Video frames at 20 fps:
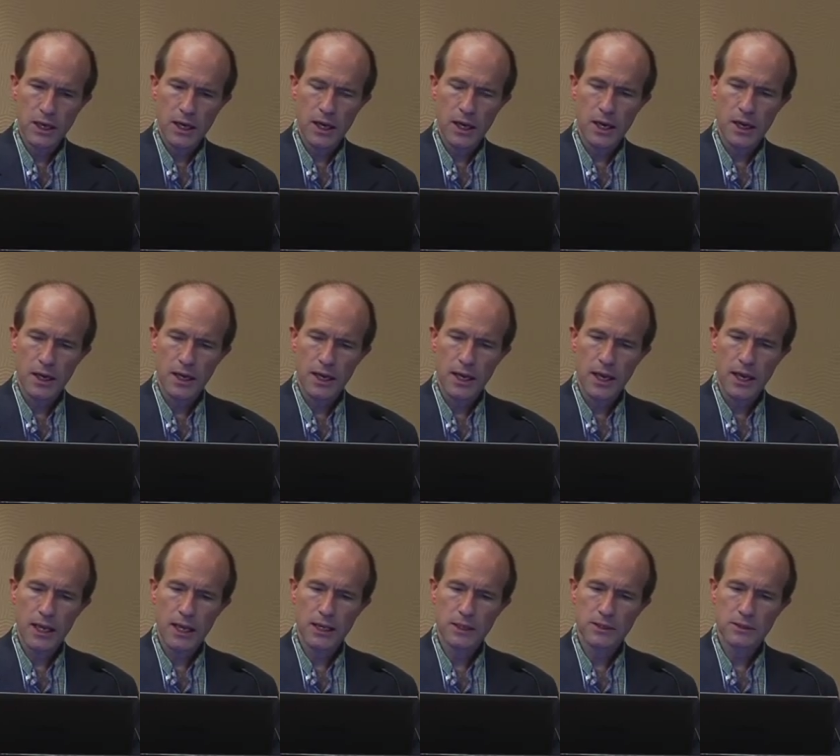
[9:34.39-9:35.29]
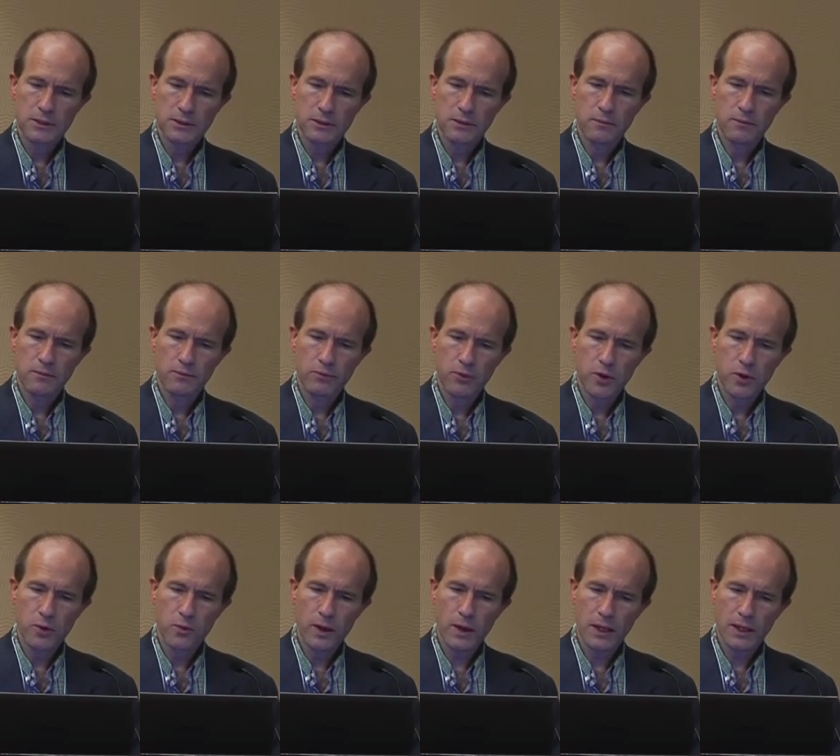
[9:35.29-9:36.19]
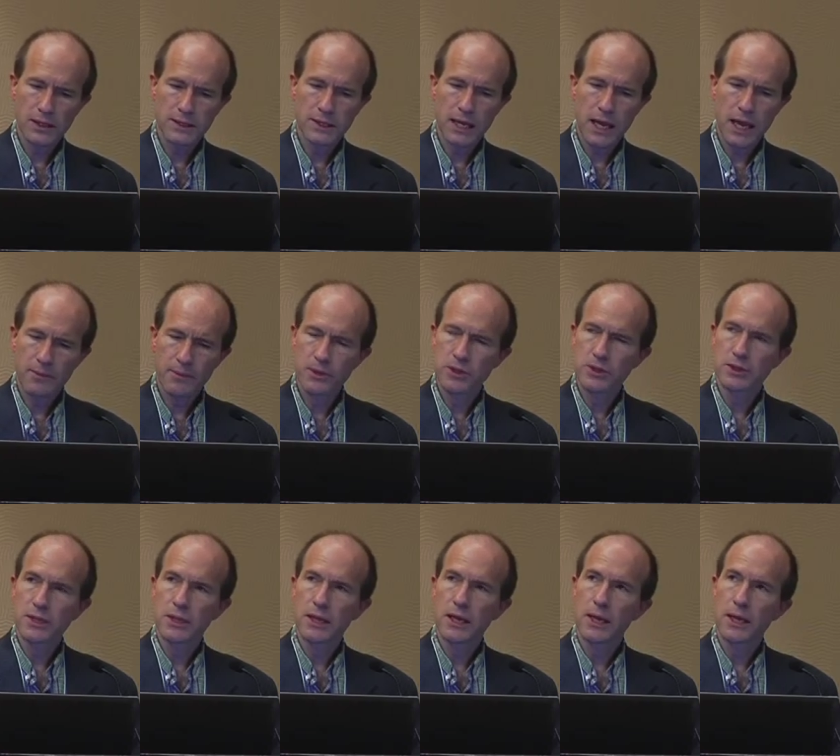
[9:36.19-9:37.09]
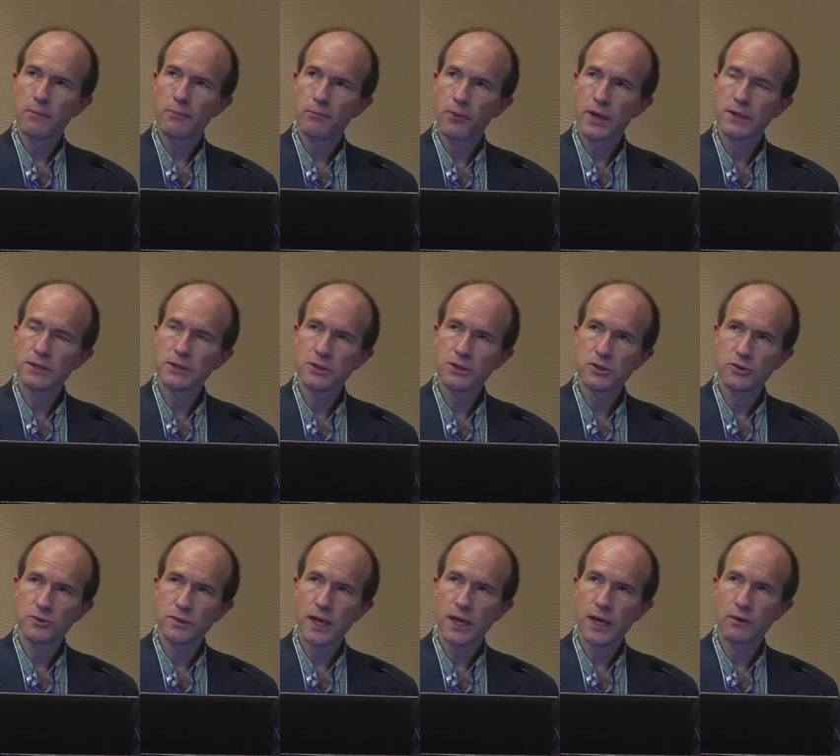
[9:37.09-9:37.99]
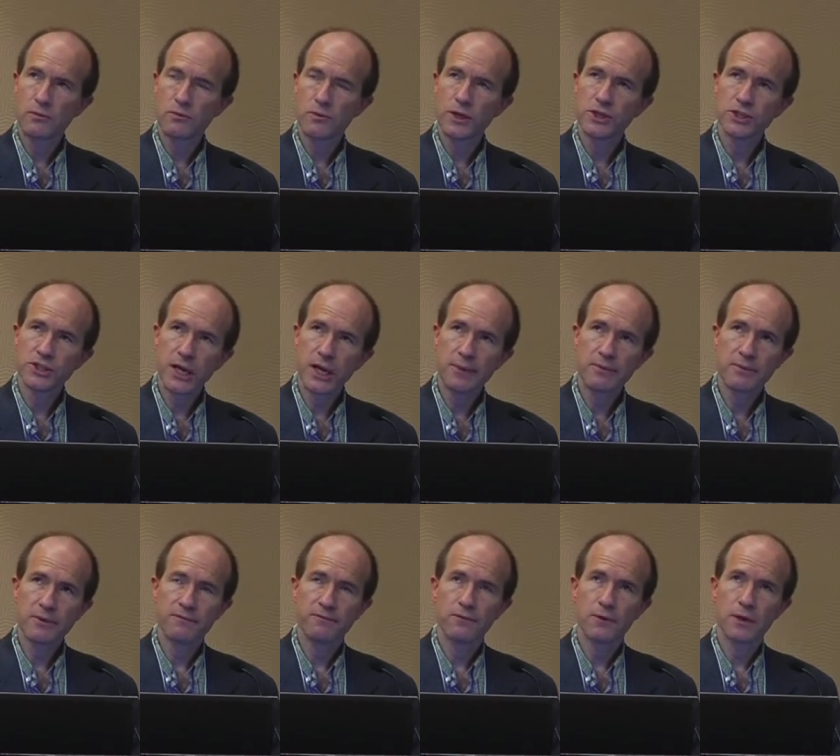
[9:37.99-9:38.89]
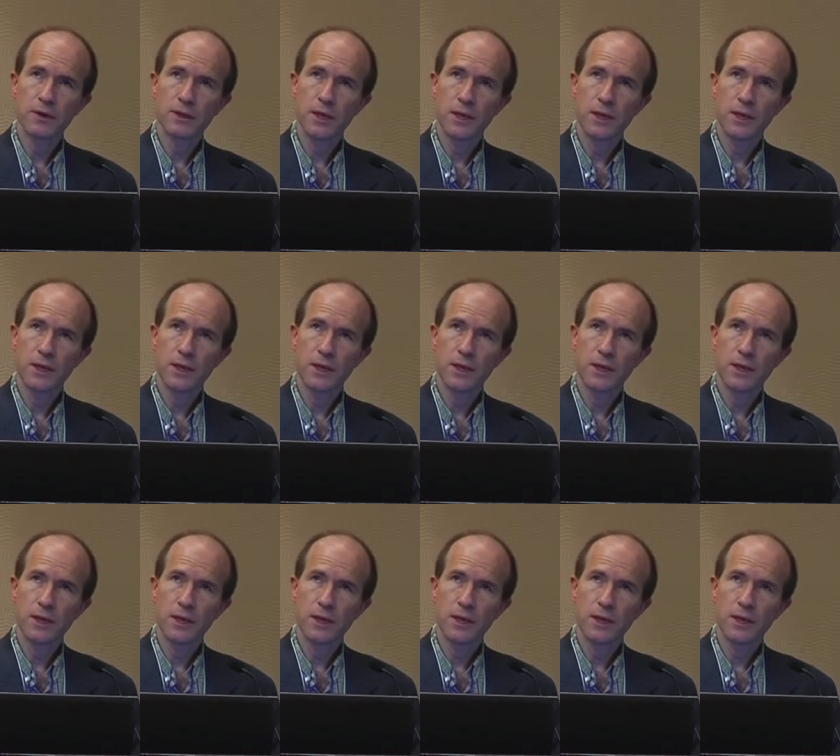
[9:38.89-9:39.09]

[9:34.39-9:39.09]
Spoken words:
and it's pretty well established that braces do not reshape the foot.